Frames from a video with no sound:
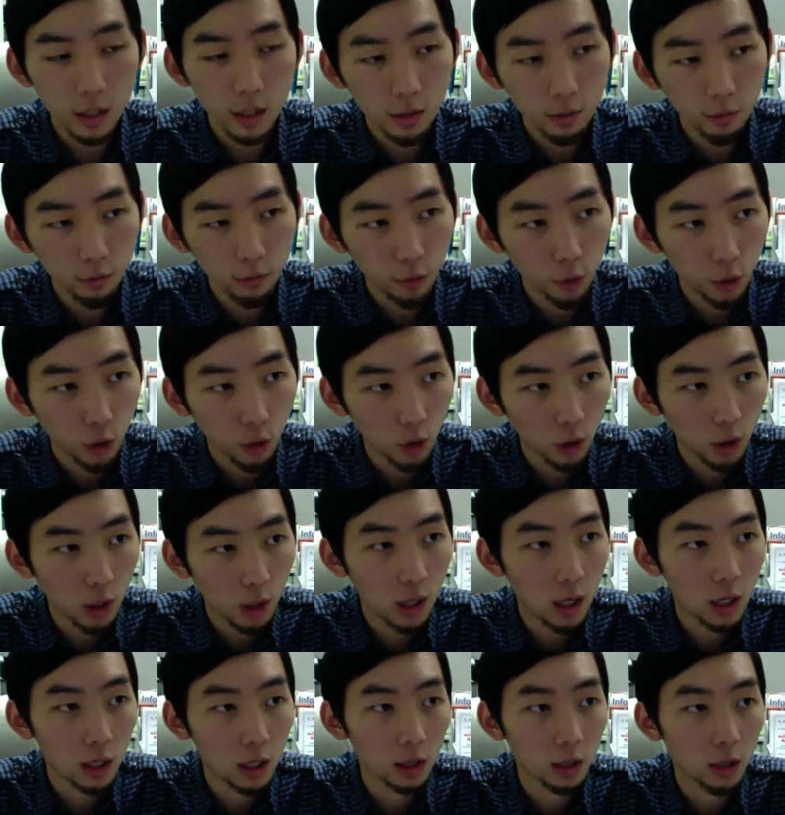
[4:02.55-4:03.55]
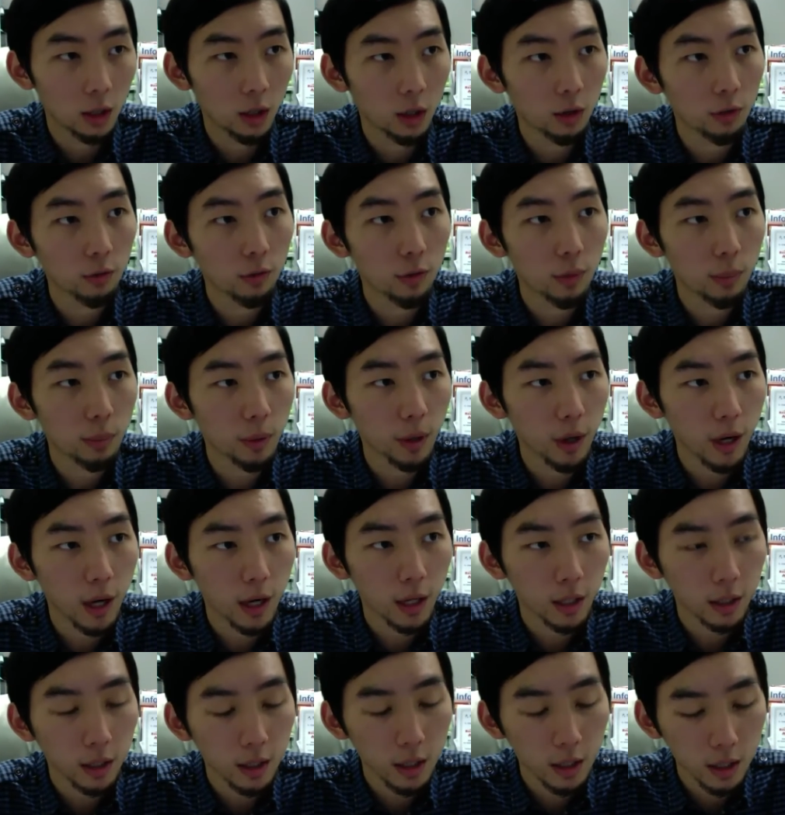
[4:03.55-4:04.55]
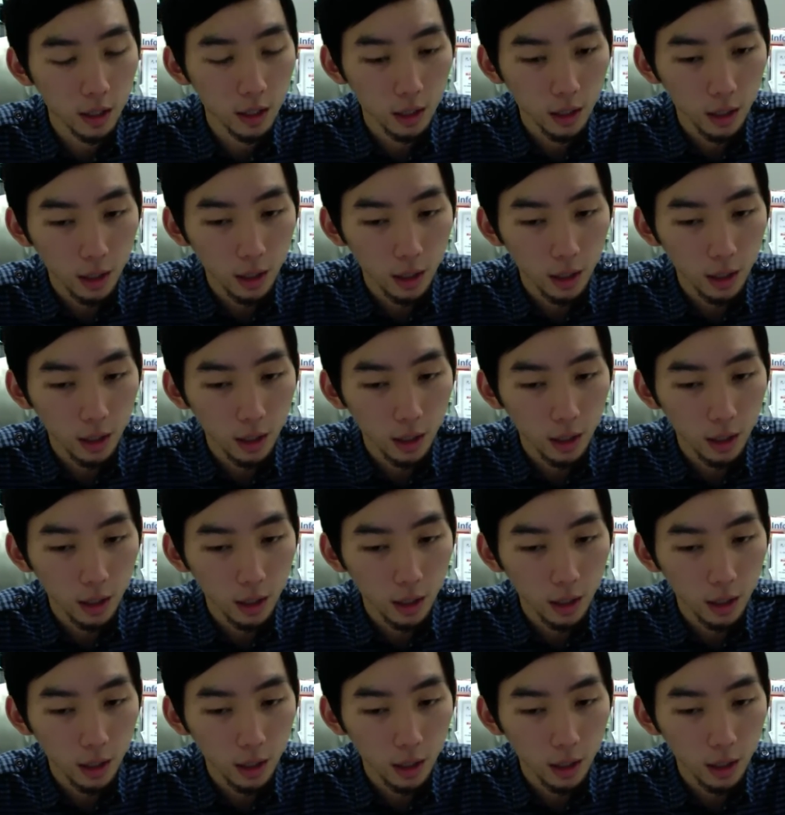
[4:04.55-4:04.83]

for a lot of the products.